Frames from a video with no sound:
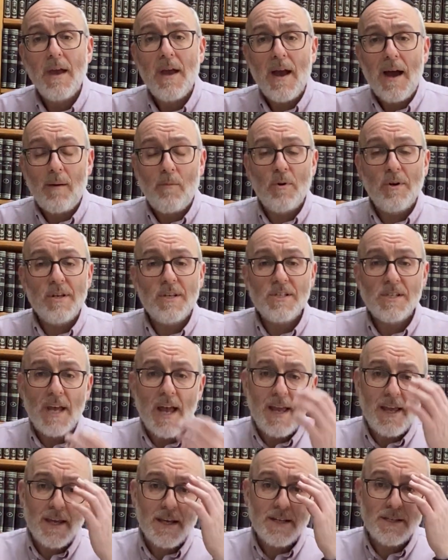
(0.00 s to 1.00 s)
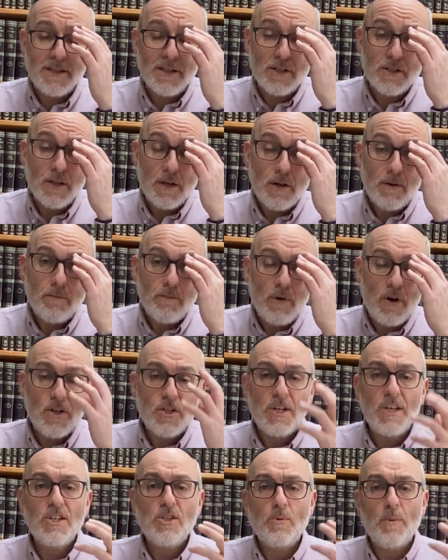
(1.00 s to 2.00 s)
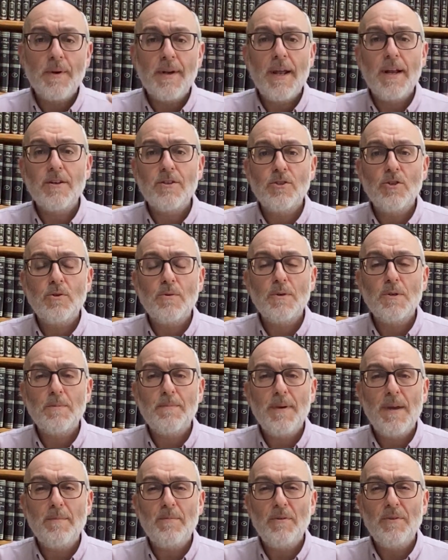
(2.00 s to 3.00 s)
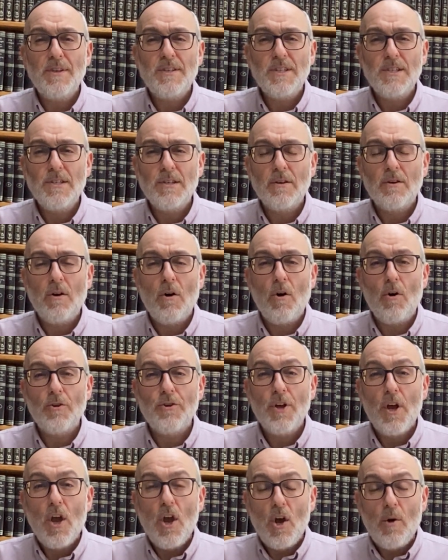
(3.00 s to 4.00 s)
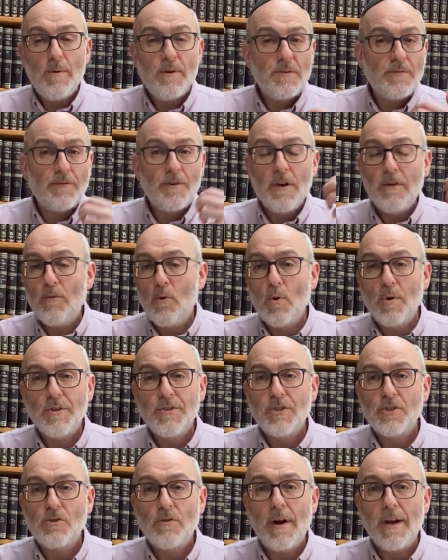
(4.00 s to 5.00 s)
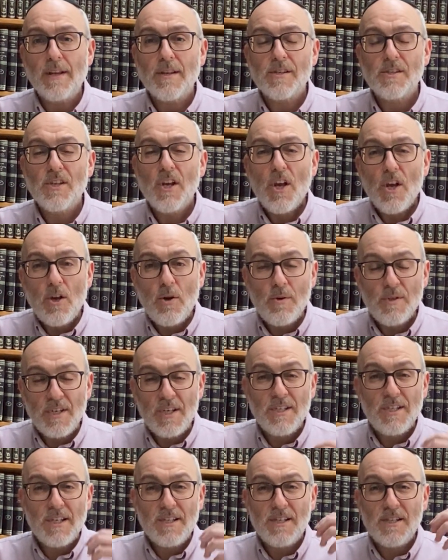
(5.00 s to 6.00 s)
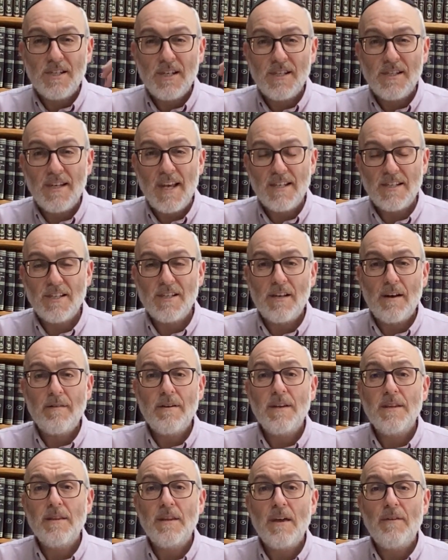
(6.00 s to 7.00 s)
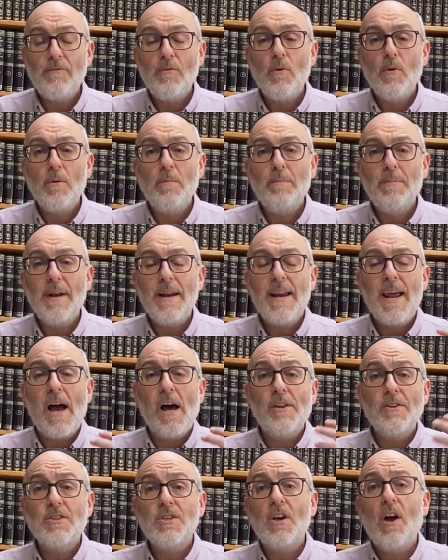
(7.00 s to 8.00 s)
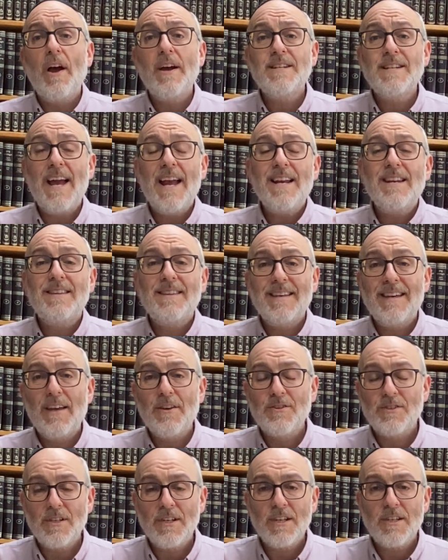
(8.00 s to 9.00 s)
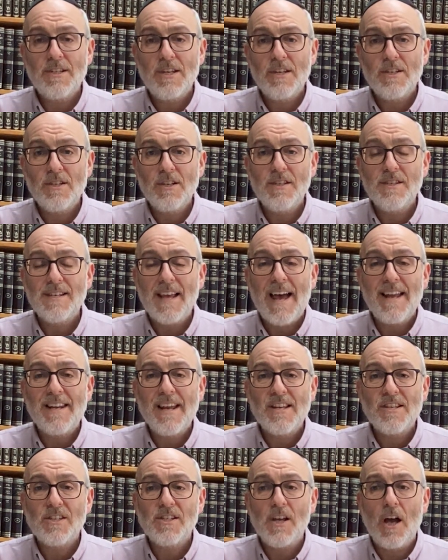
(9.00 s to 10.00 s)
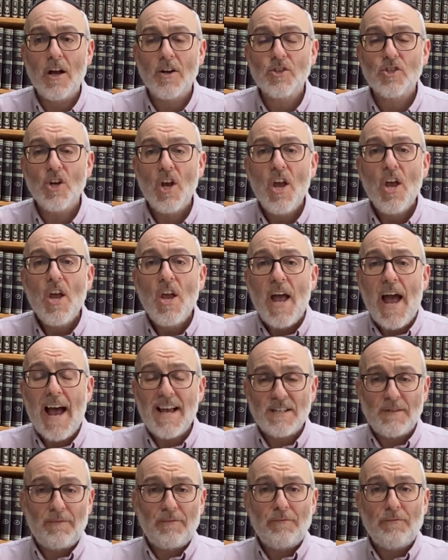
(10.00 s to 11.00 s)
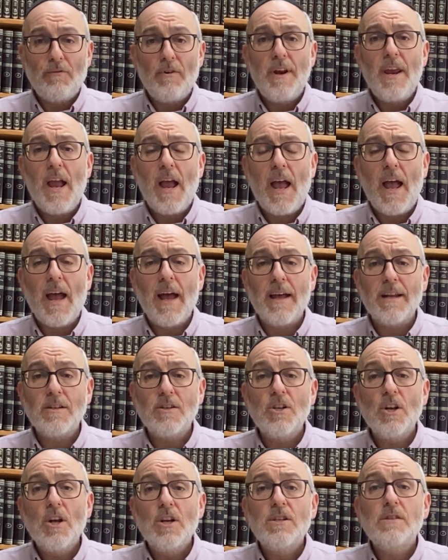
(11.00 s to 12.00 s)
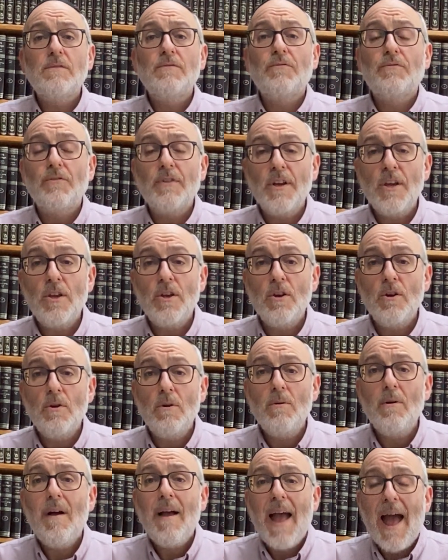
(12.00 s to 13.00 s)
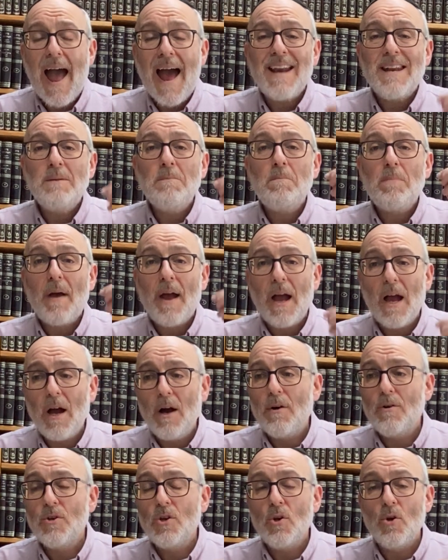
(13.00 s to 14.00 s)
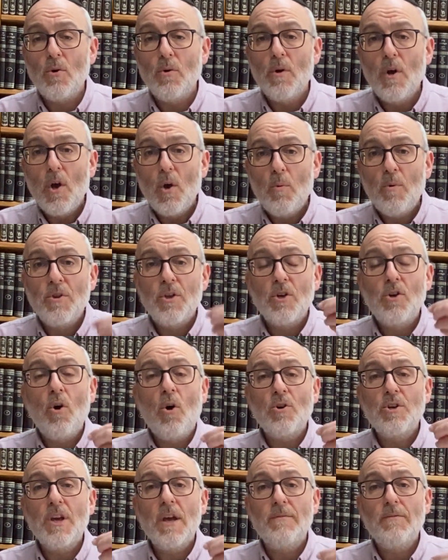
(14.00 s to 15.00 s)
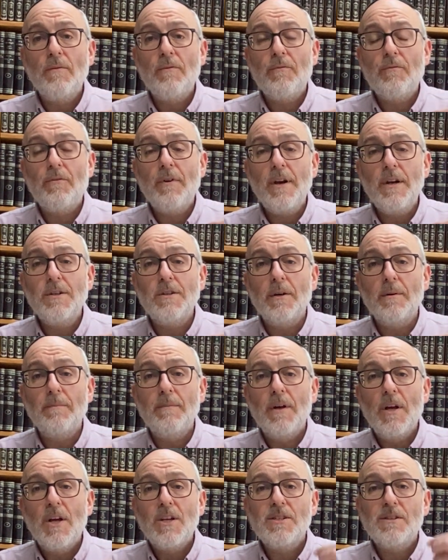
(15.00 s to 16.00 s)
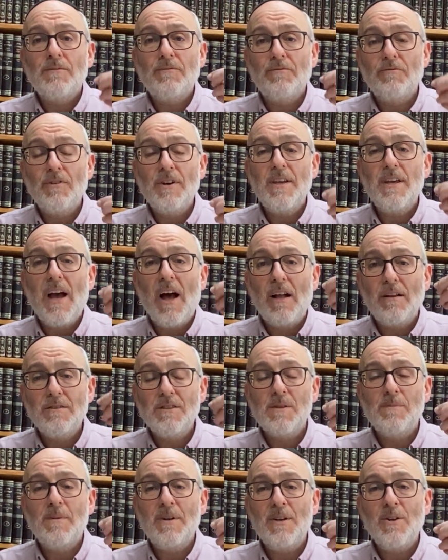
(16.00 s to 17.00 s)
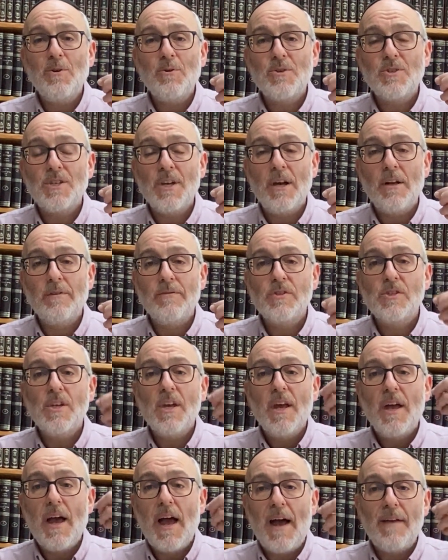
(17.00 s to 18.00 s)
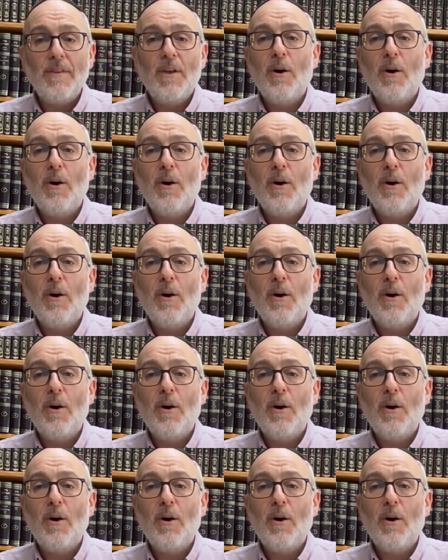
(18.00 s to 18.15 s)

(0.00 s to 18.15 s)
And what he's saying is that Moshe is to announce to the Jewish people, this is a God who is free of all constraints, whose existence is necessary and therefore completely untied to anything else in existence, and as such has a free hand to free you and empower you with a God-given freedom to free ultimately yourselves and the